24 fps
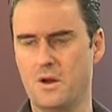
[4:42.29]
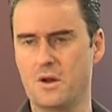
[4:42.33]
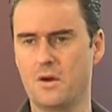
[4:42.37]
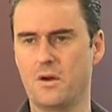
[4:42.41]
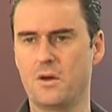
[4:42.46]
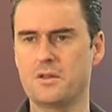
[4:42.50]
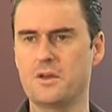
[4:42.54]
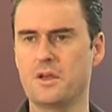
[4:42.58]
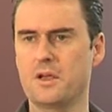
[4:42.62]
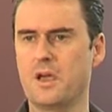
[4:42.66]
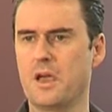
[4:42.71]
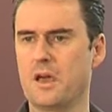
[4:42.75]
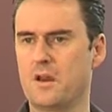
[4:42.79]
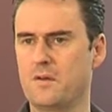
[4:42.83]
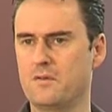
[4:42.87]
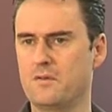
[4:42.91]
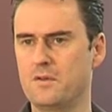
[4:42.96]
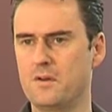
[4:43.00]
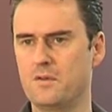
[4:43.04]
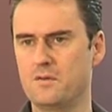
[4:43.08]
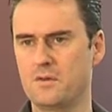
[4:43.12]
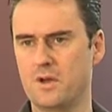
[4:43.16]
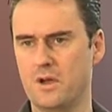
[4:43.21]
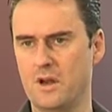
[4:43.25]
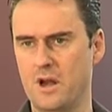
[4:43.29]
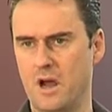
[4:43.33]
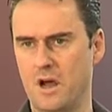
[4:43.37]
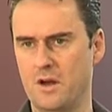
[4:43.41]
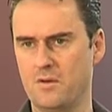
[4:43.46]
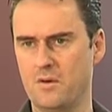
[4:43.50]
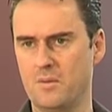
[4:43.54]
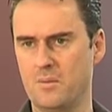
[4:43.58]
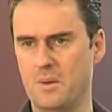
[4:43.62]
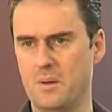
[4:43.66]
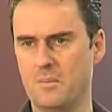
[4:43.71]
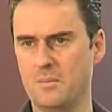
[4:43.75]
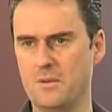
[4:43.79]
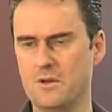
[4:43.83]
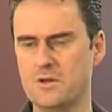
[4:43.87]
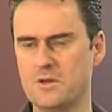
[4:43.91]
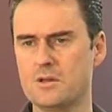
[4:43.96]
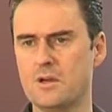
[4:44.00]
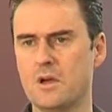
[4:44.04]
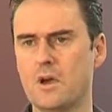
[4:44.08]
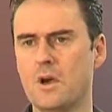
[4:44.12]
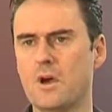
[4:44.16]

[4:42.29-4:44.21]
and I think out of 1,500 members,